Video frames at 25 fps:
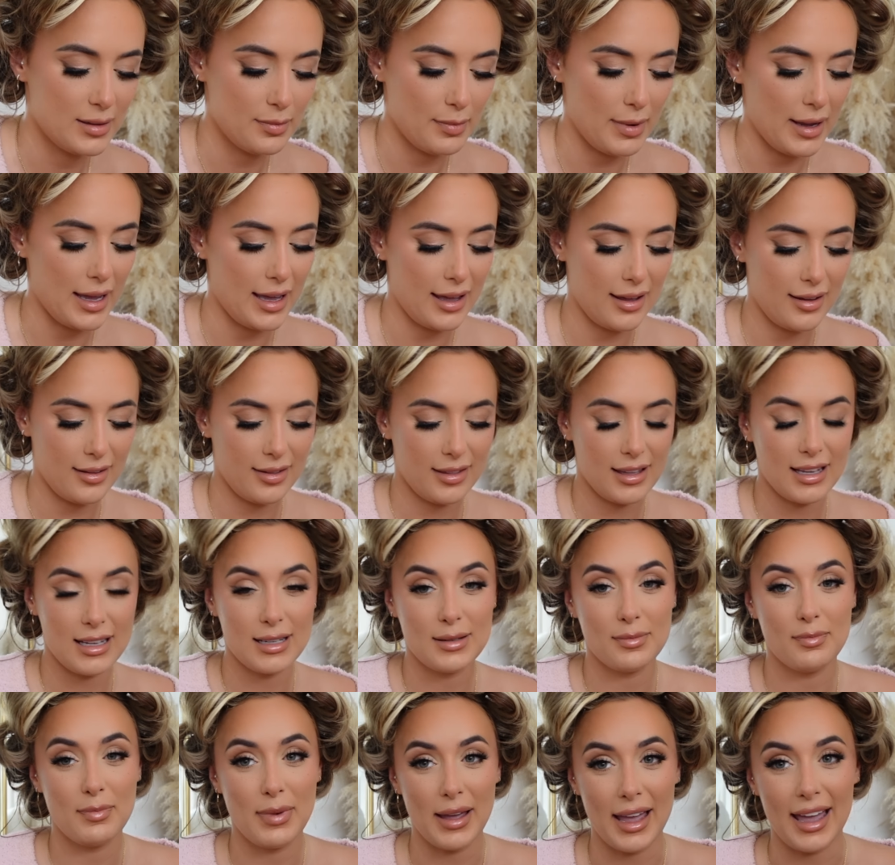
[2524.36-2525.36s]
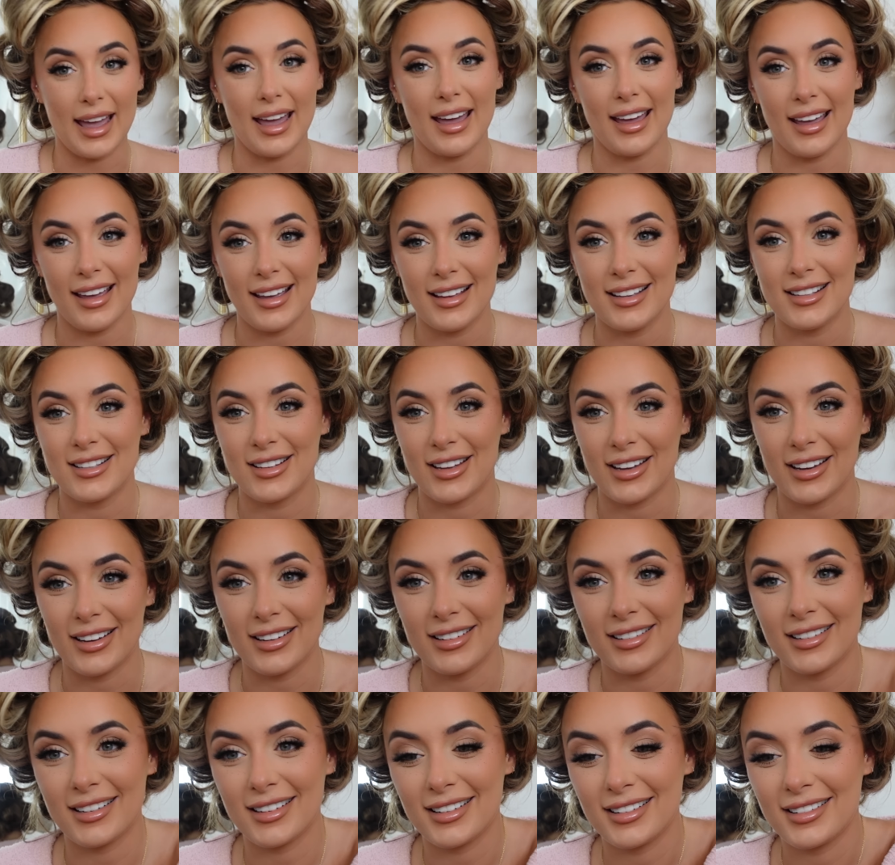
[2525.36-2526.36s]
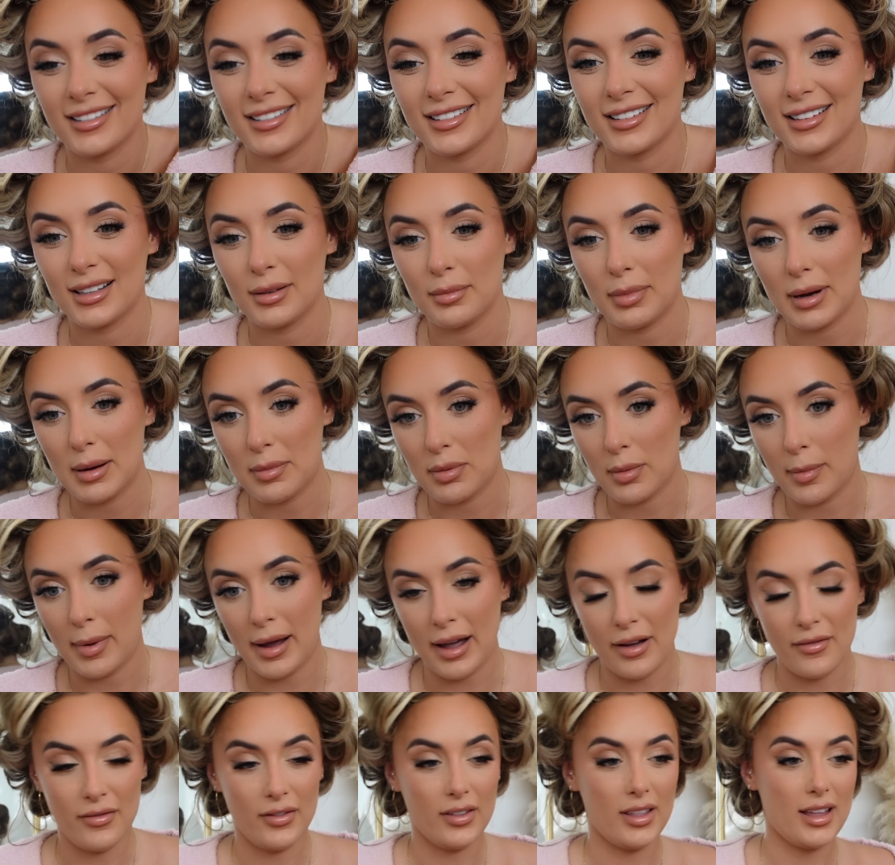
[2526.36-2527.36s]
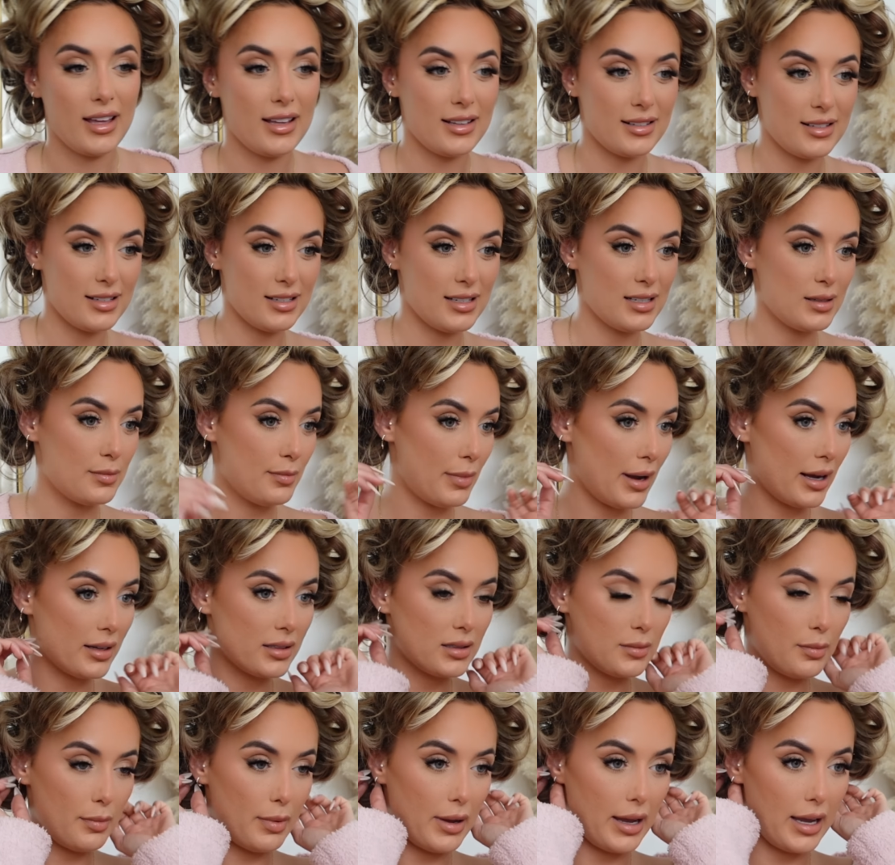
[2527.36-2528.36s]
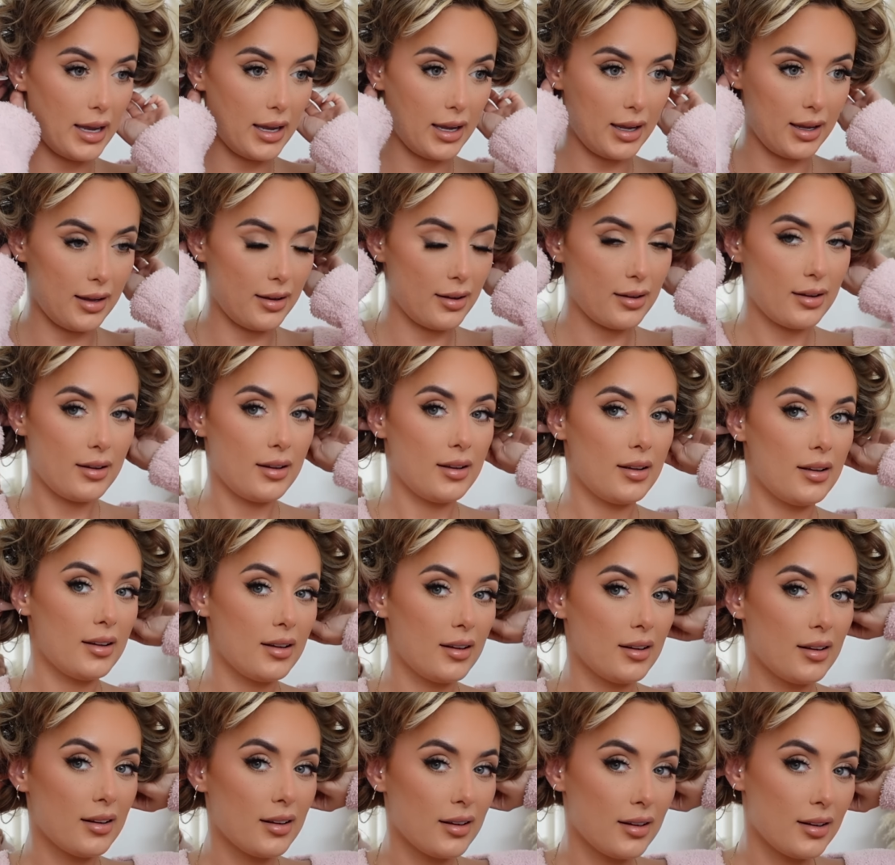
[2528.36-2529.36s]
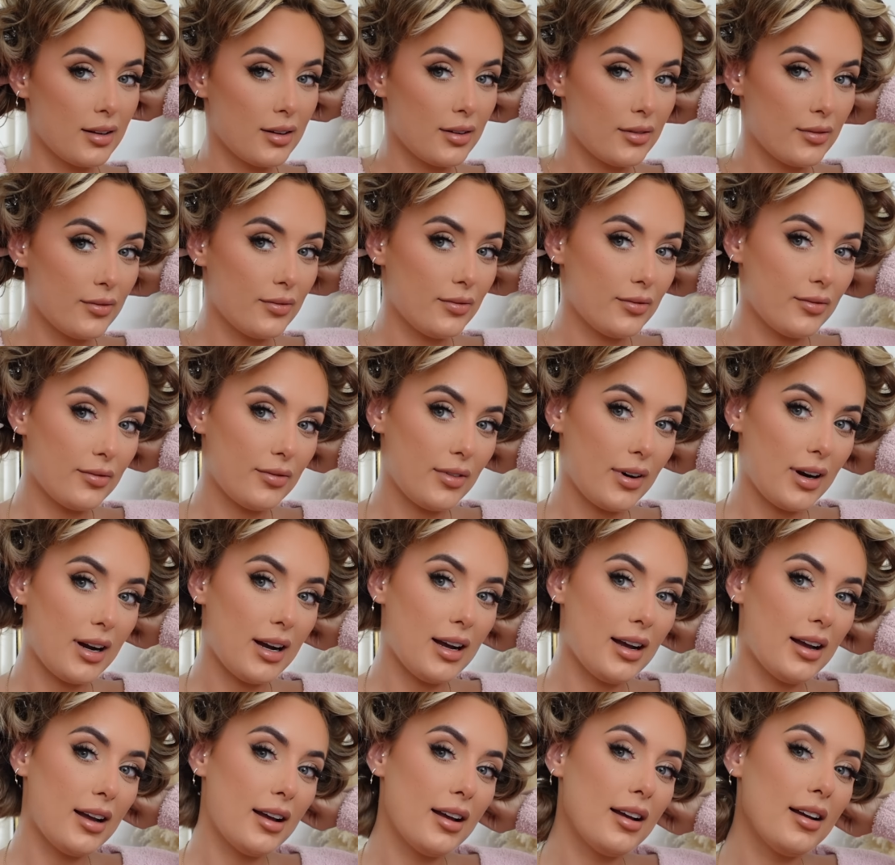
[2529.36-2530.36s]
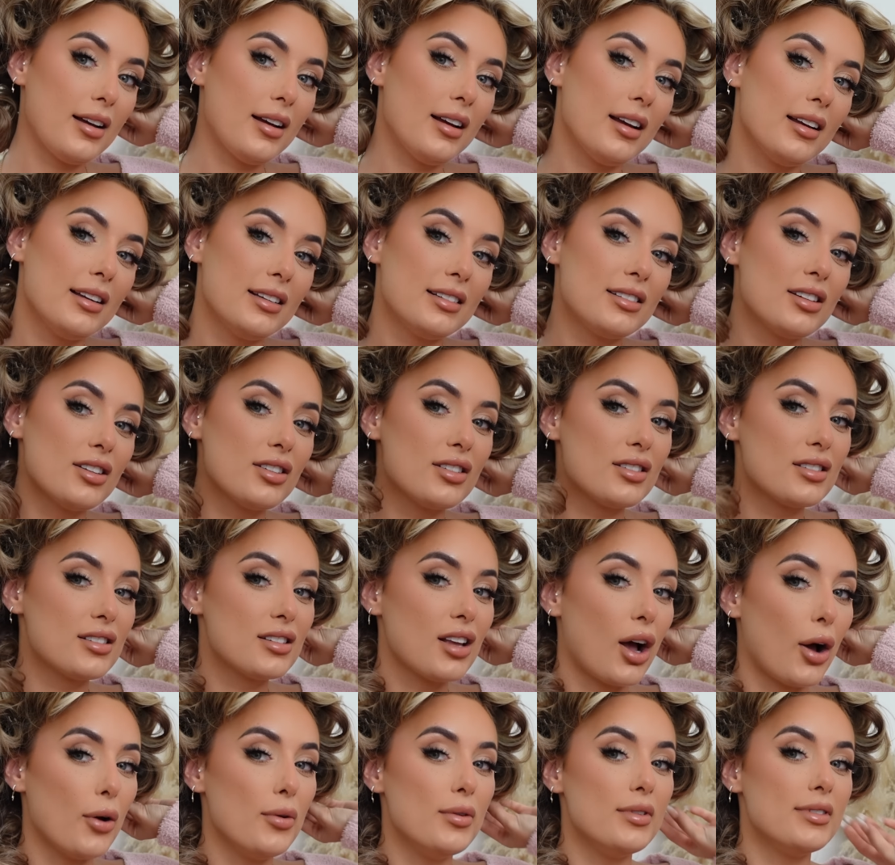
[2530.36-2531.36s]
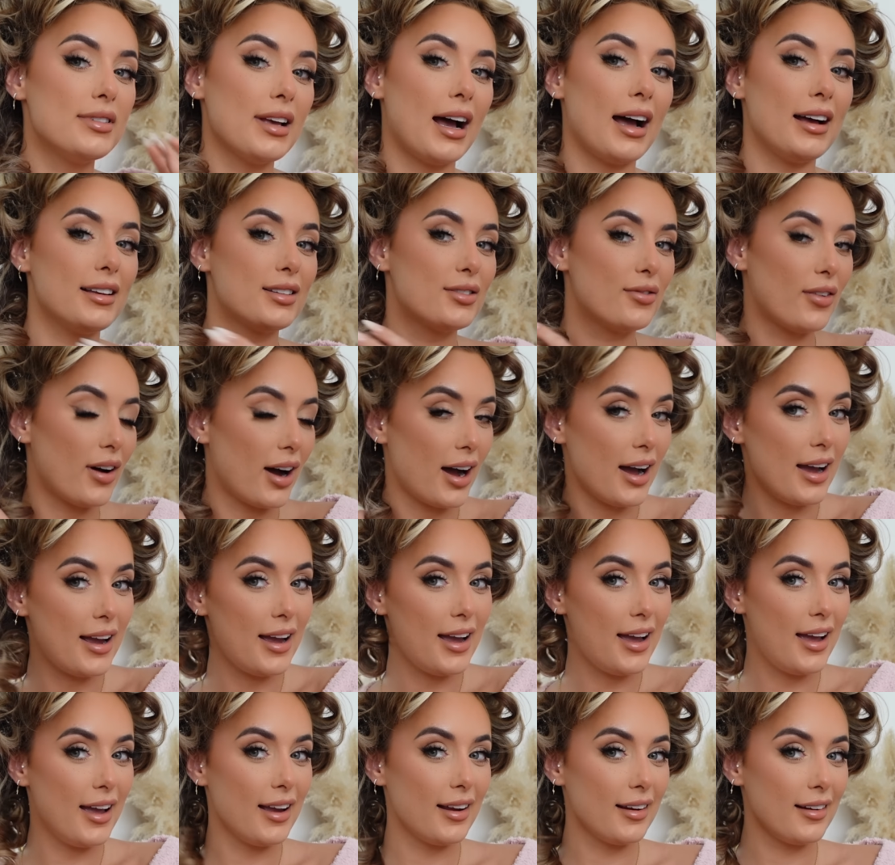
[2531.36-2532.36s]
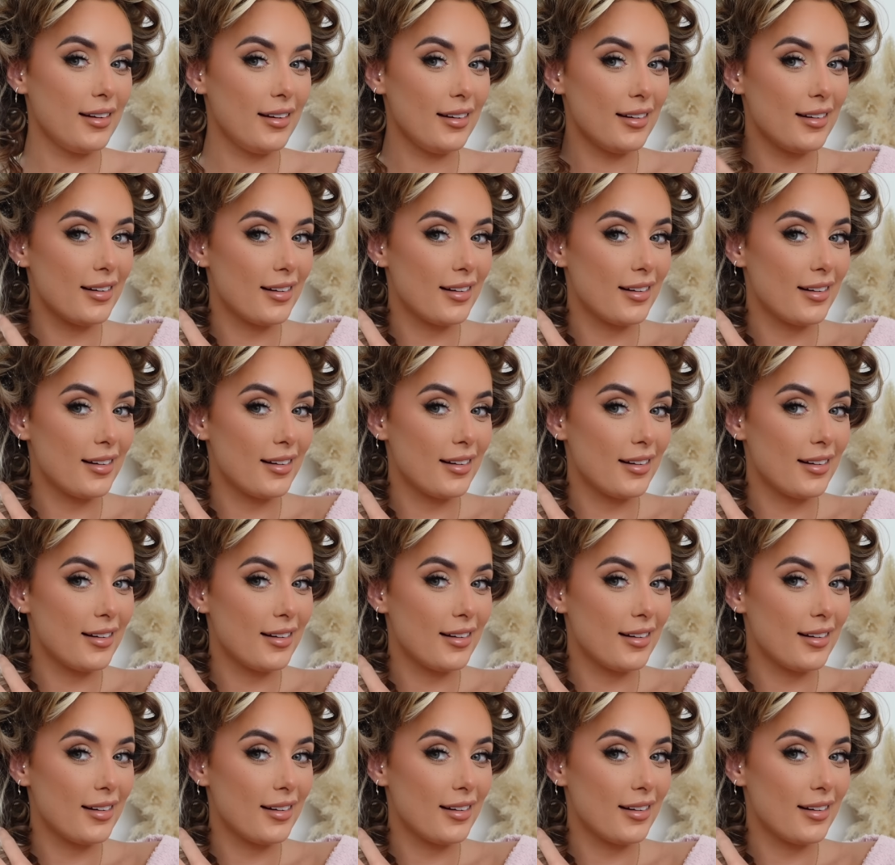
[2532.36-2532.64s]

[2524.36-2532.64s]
bit is good. So be prepared for this. It's about to be, right. It's just so satisfying.